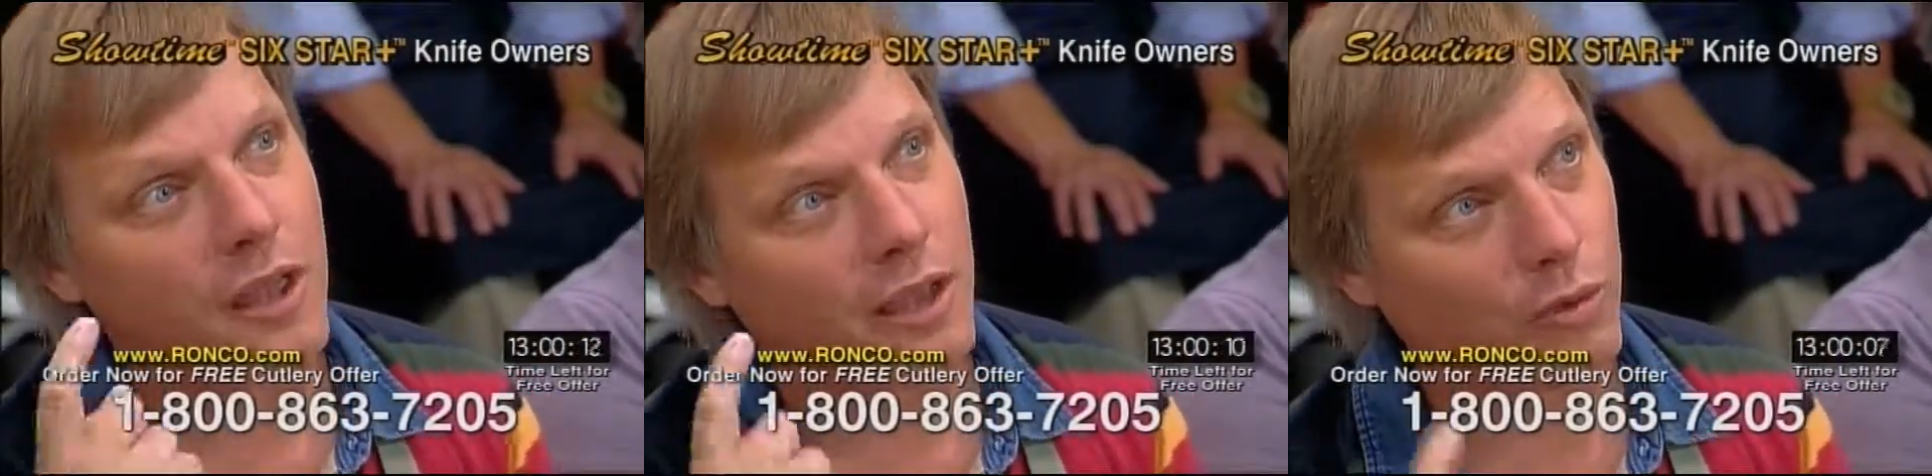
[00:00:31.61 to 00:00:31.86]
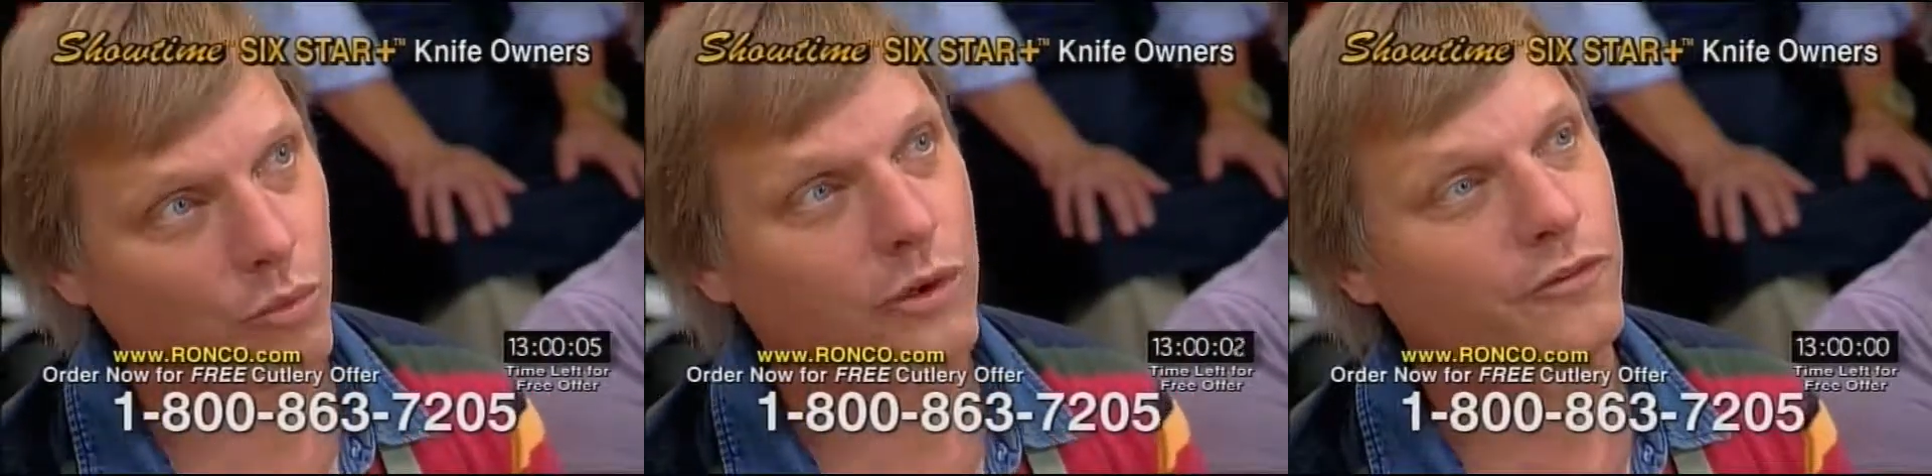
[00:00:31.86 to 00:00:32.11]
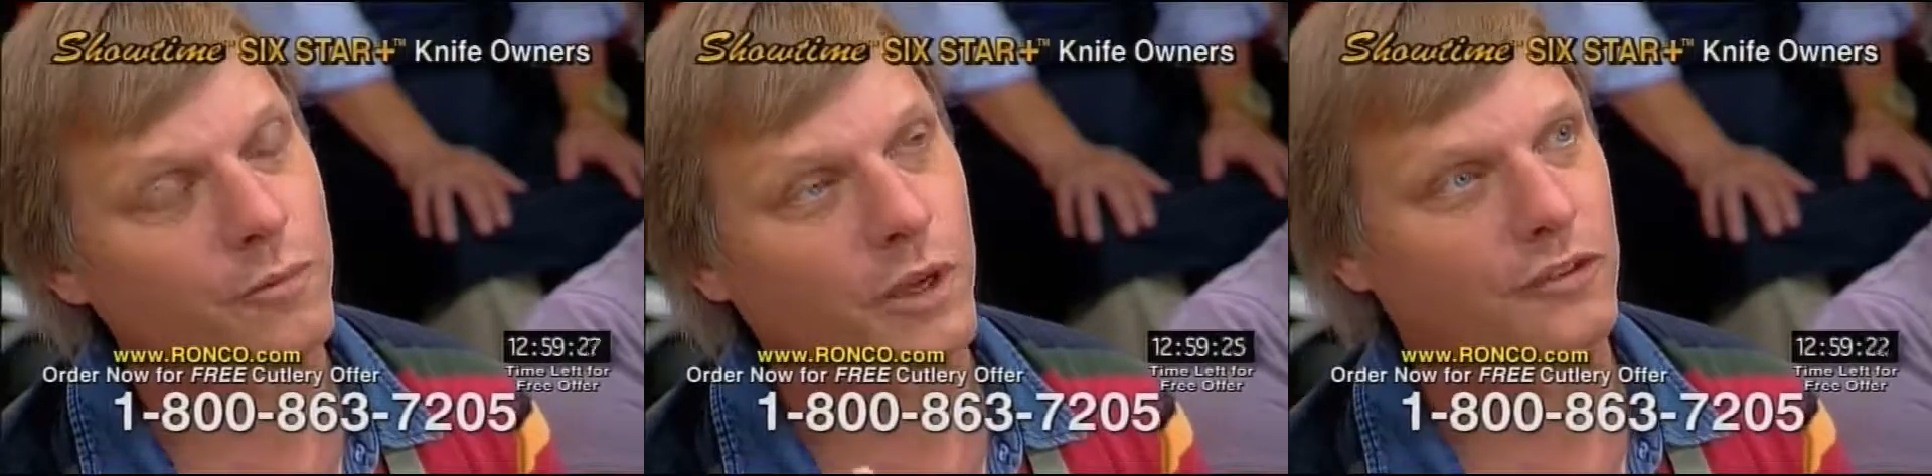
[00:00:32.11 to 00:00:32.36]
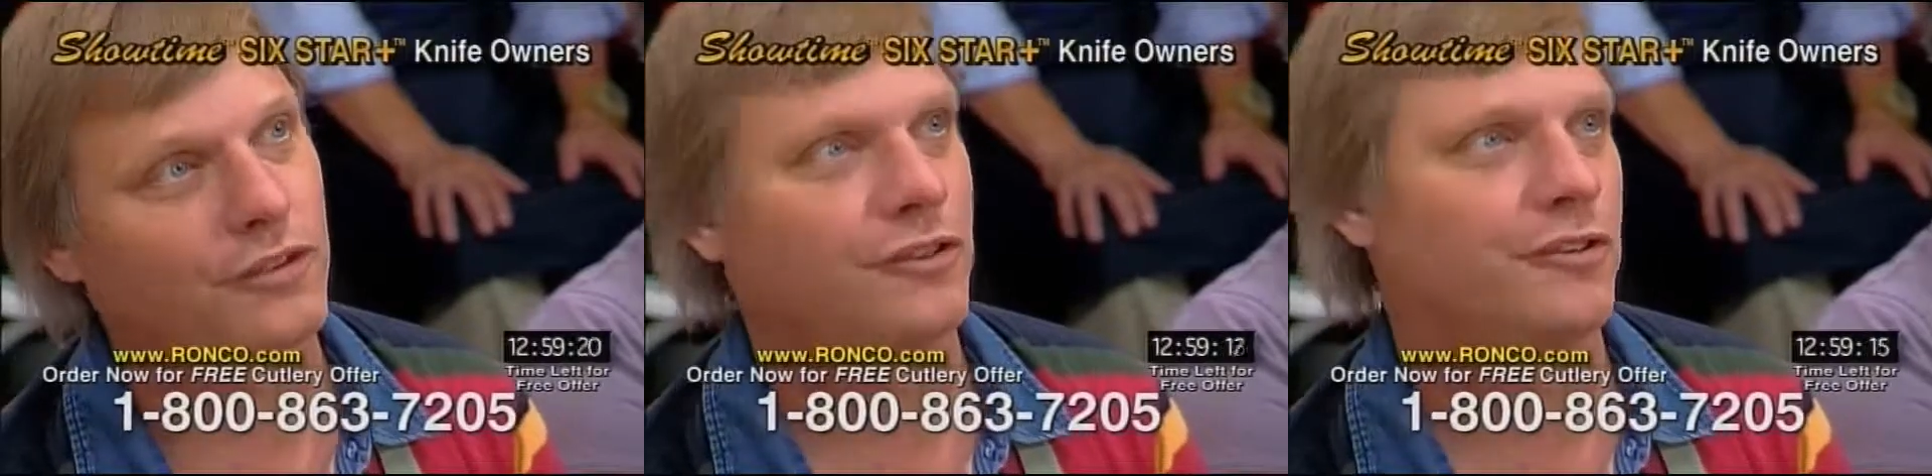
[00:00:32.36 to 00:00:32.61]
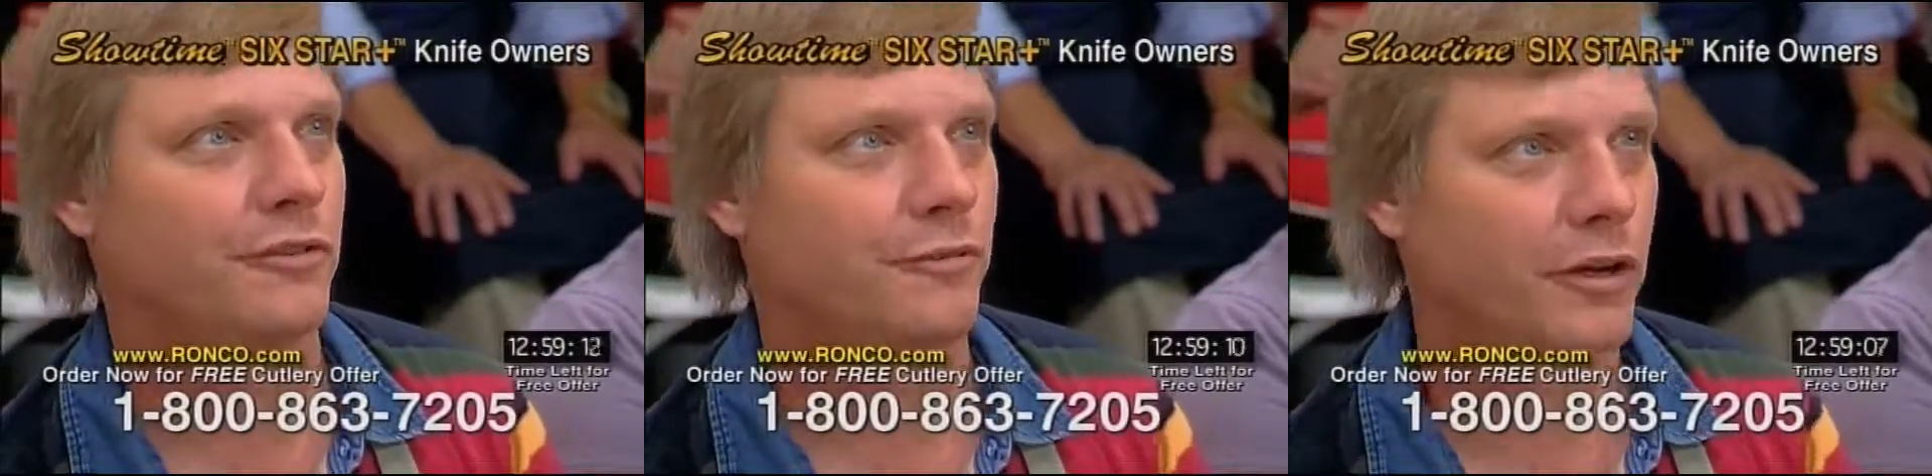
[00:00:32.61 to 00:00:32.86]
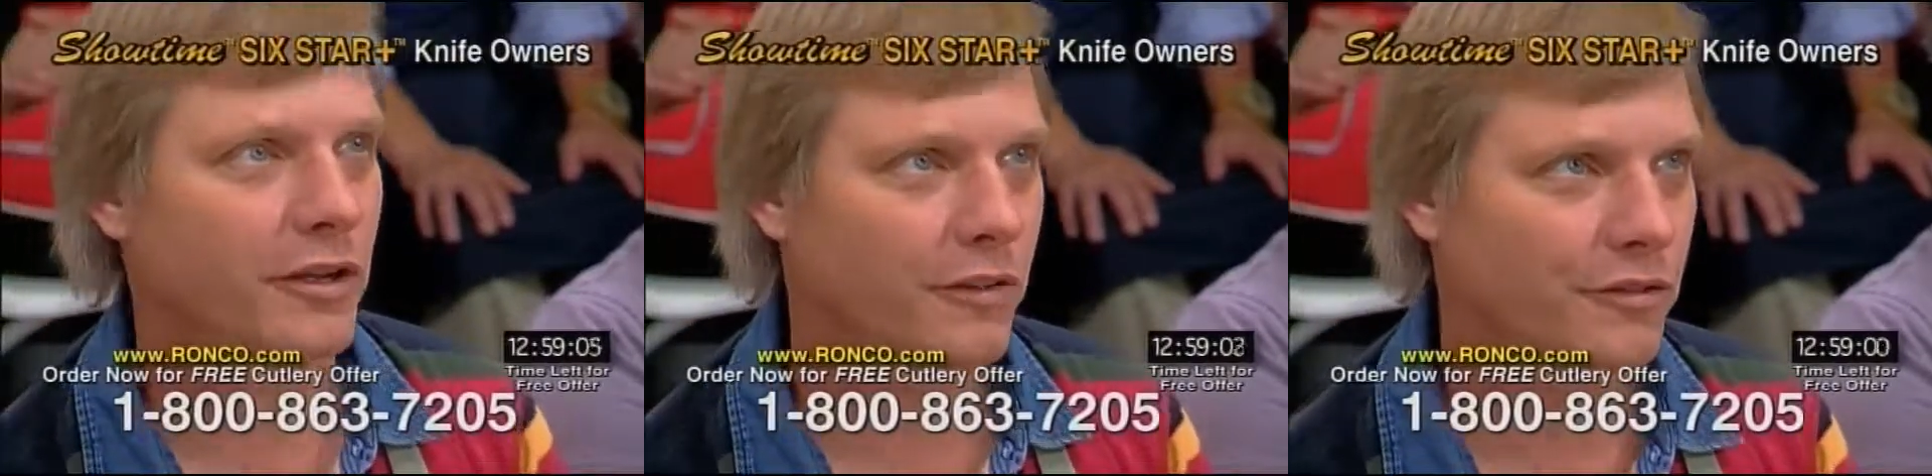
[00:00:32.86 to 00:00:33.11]
and one for my sister for
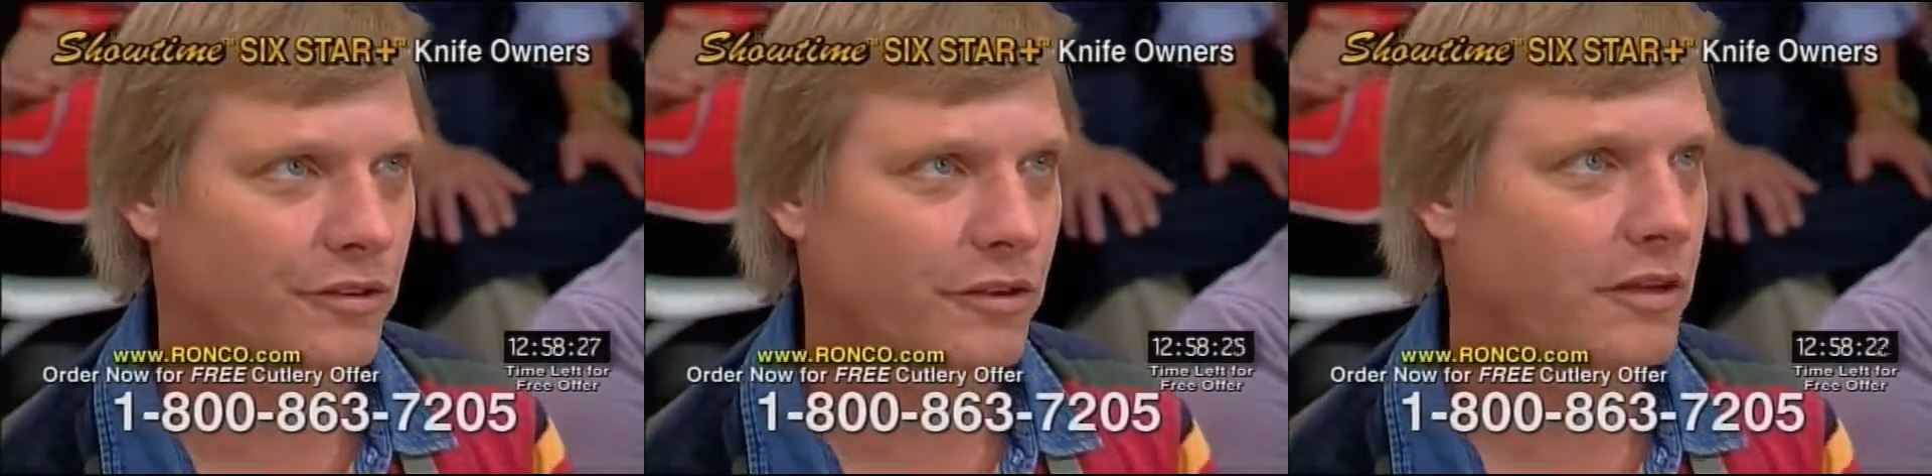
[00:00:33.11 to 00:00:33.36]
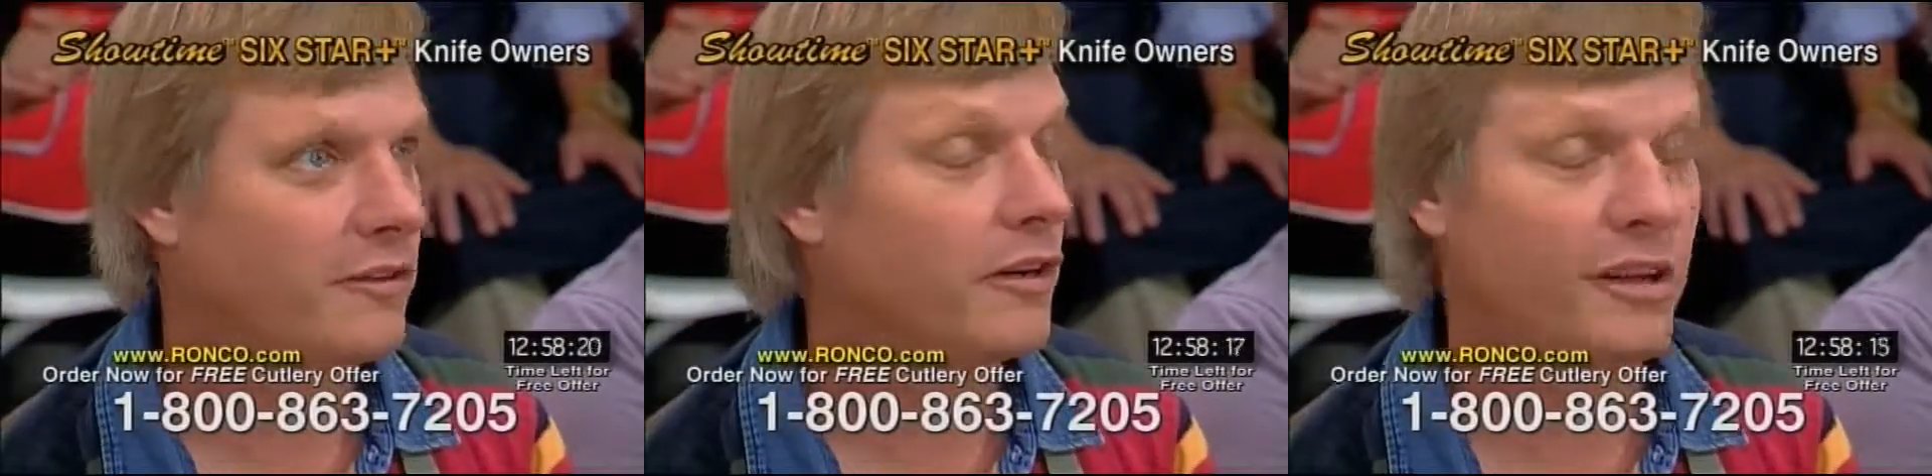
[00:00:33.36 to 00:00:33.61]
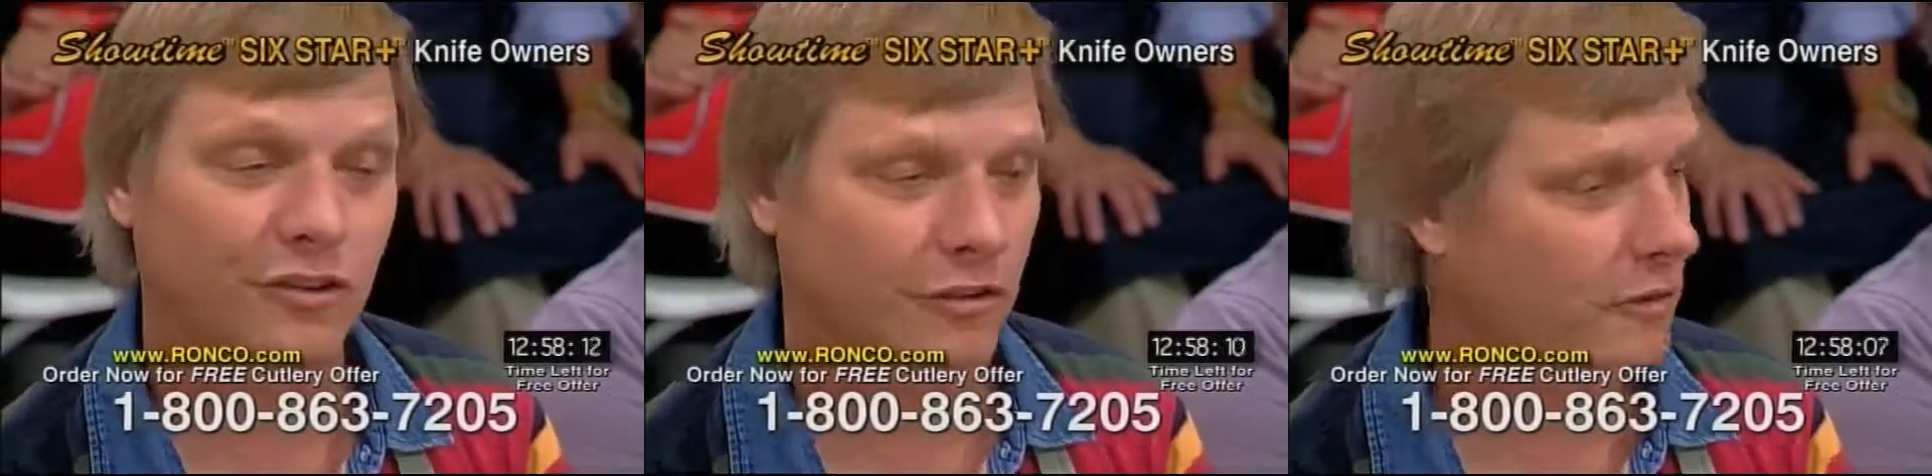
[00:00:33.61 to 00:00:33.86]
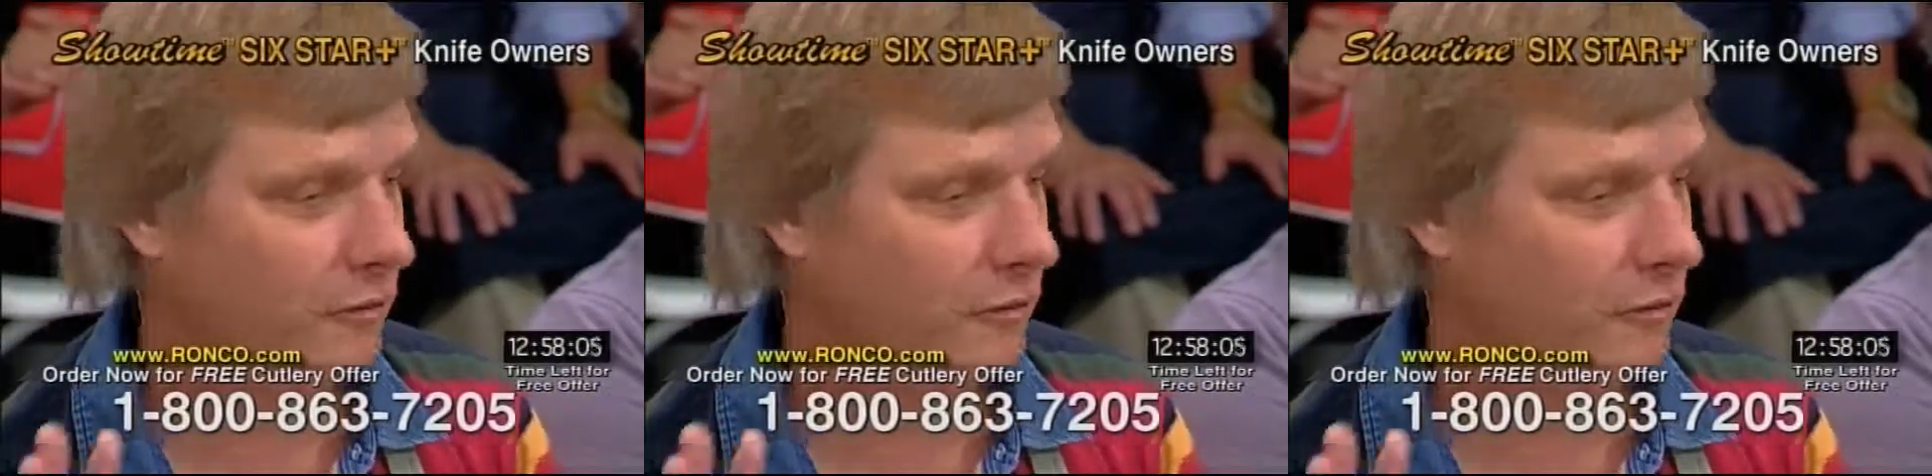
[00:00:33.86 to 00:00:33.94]
gifts. They're, it's